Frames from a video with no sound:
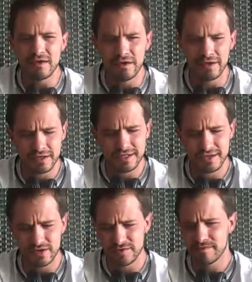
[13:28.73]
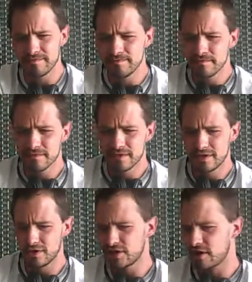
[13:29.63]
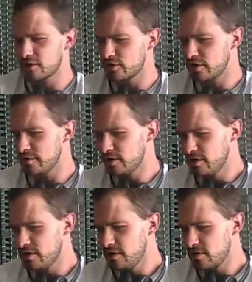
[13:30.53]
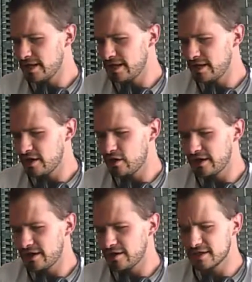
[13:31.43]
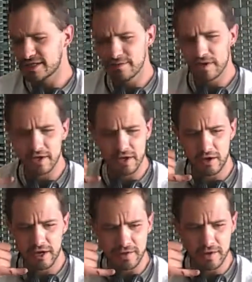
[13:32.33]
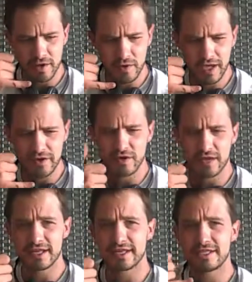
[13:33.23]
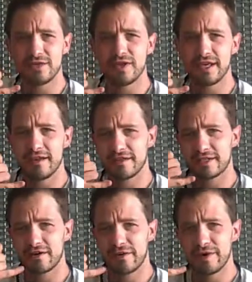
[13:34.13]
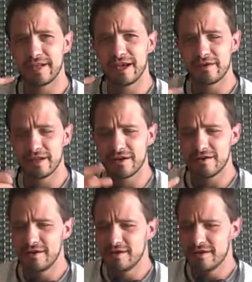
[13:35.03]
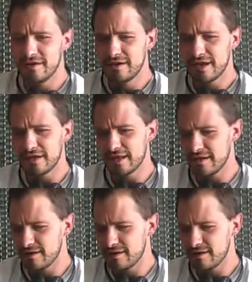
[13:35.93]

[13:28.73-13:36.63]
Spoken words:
excuse me. Here's Donald Trump, ready to go, and he calls him up like, all right, I'm on my way, and they're like, it's too late, it's already went down, And then